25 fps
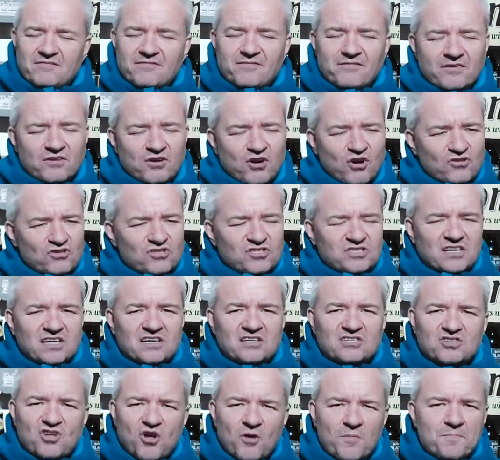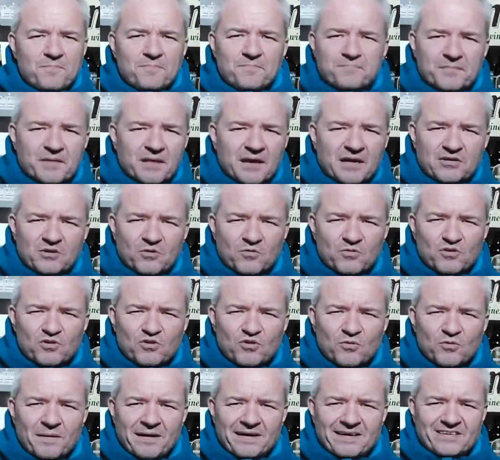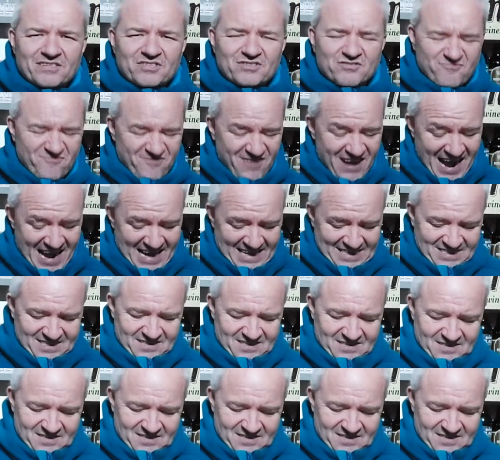For God's sakes, I don't want to come back as a rat.